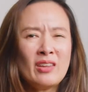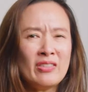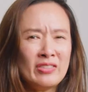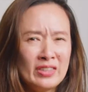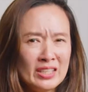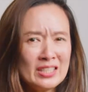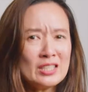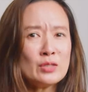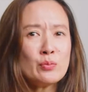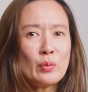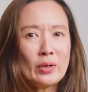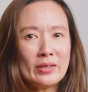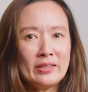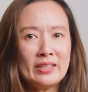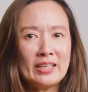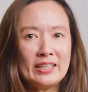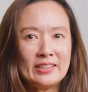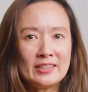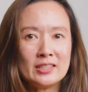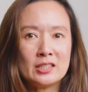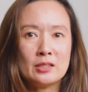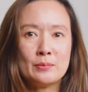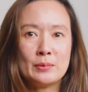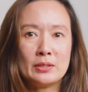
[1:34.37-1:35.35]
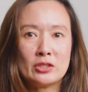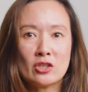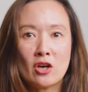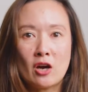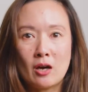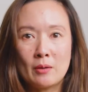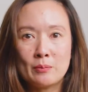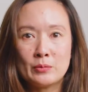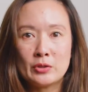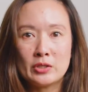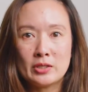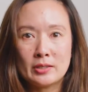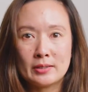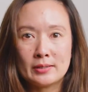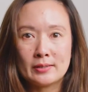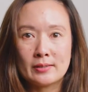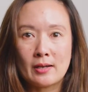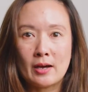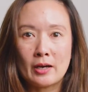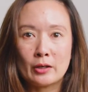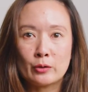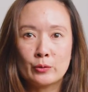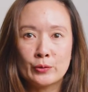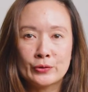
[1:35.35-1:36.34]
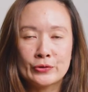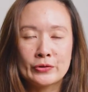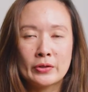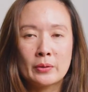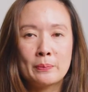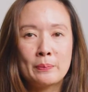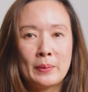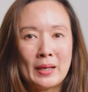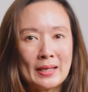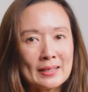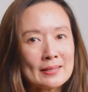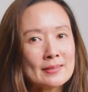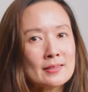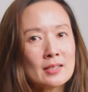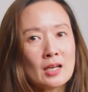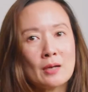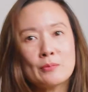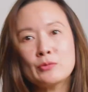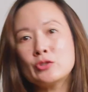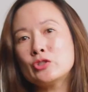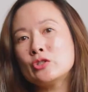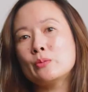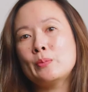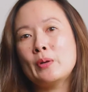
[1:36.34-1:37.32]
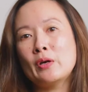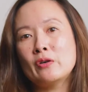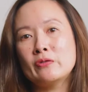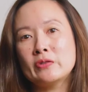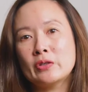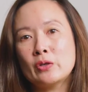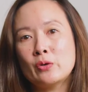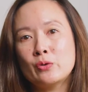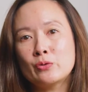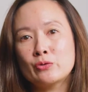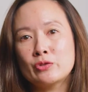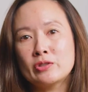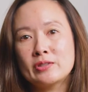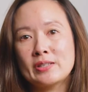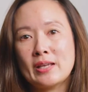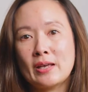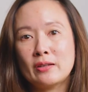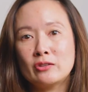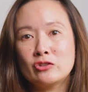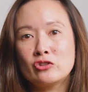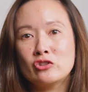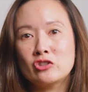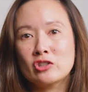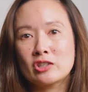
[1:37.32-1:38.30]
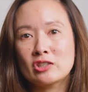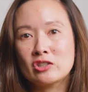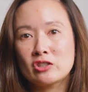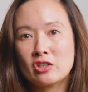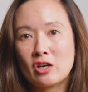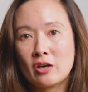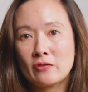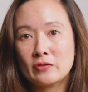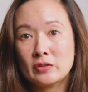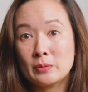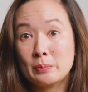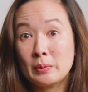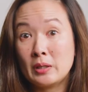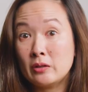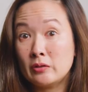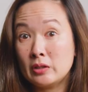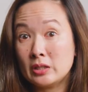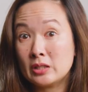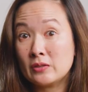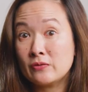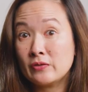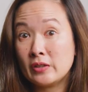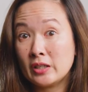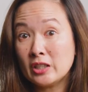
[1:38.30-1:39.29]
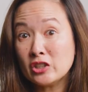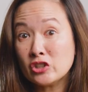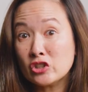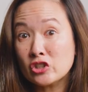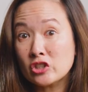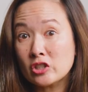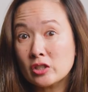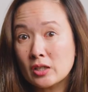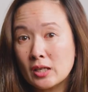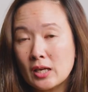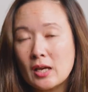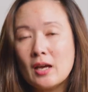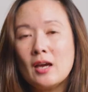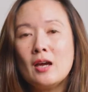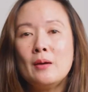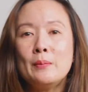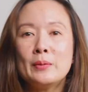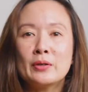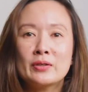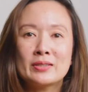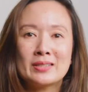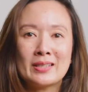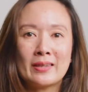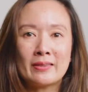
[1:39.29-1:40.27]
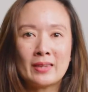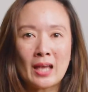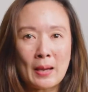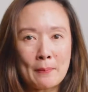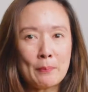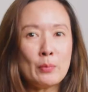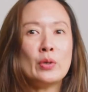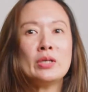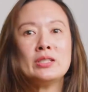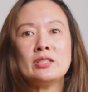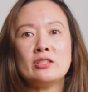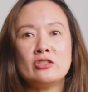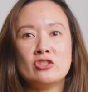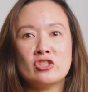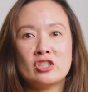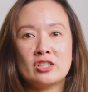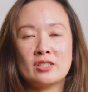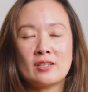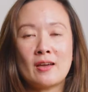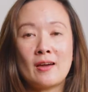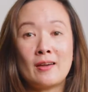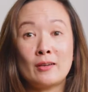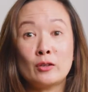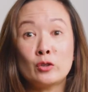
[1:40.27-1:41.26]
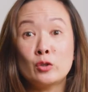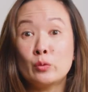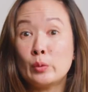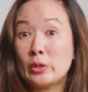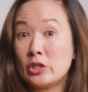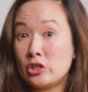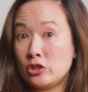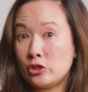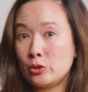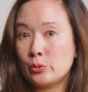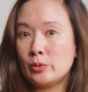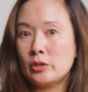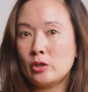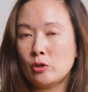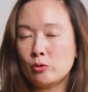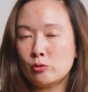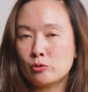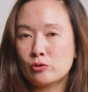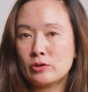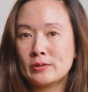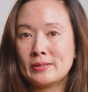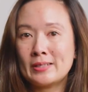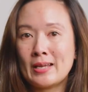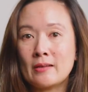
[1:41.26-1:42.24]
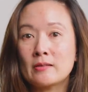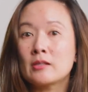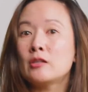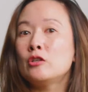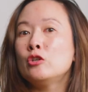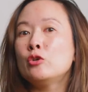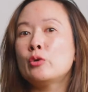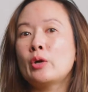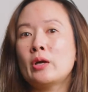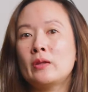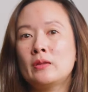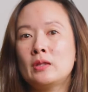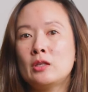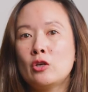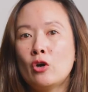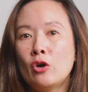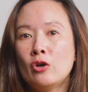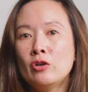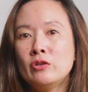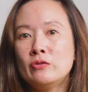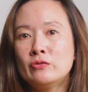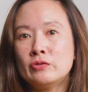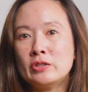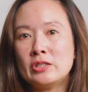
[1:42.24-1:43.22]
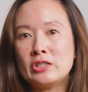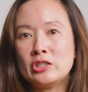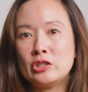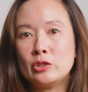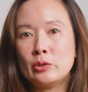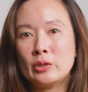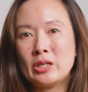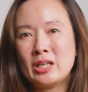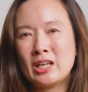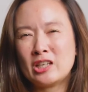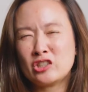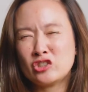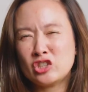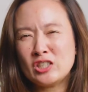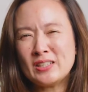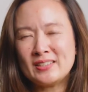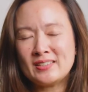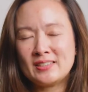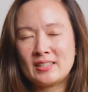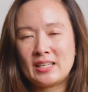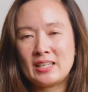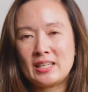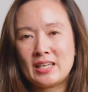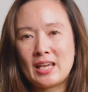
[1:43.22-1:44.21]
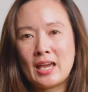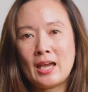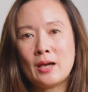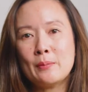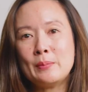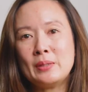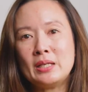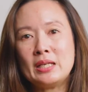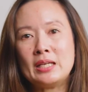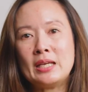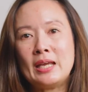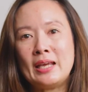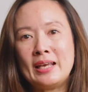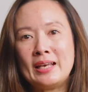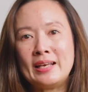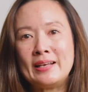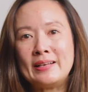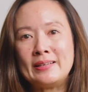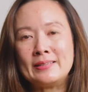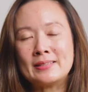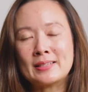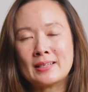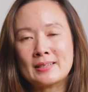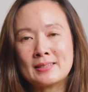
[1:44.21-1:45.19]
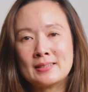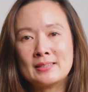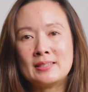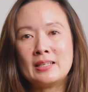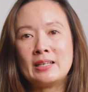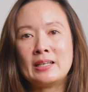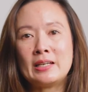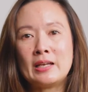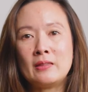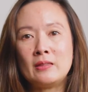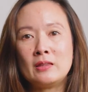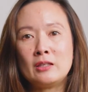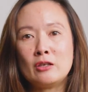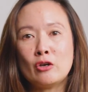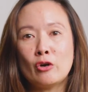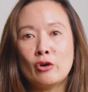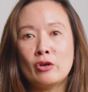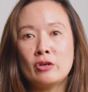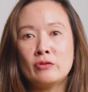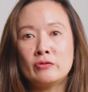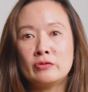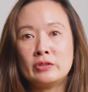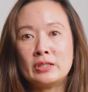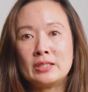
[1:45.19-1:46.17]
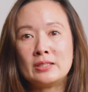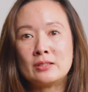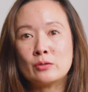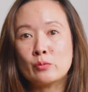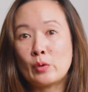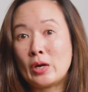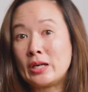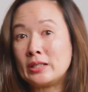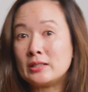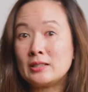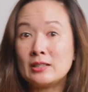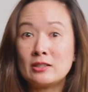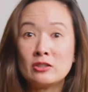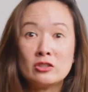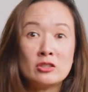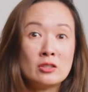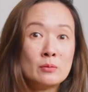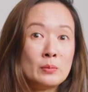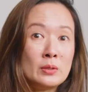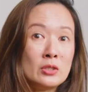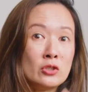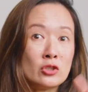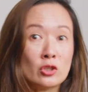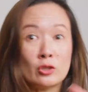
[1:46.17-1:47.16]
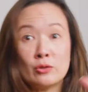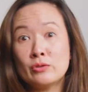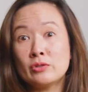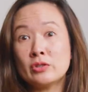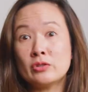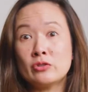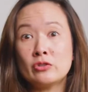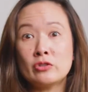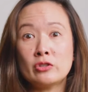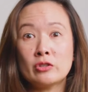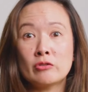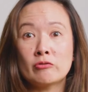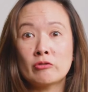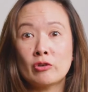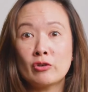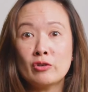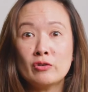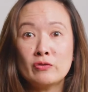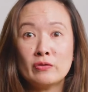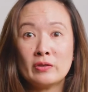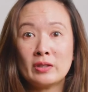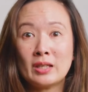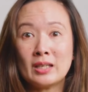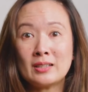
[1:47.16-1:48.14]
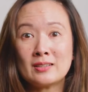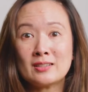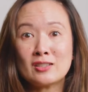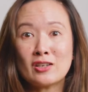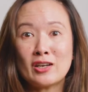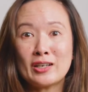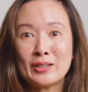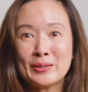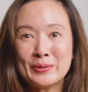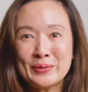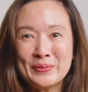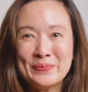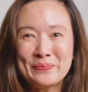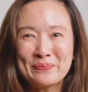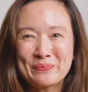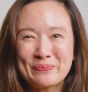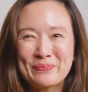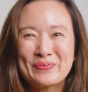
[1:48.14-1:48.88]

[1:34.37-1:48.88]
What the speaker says: This one needs to be timed to your cycle. So the best time to do a pelvic ultrasound is just after period's finished, because at that point in your cycle, when you do an ultrasound and look at the ovaries, you can actually see how many eggs are sitting in the ovaries waiting to be chosen to grow for that cycle.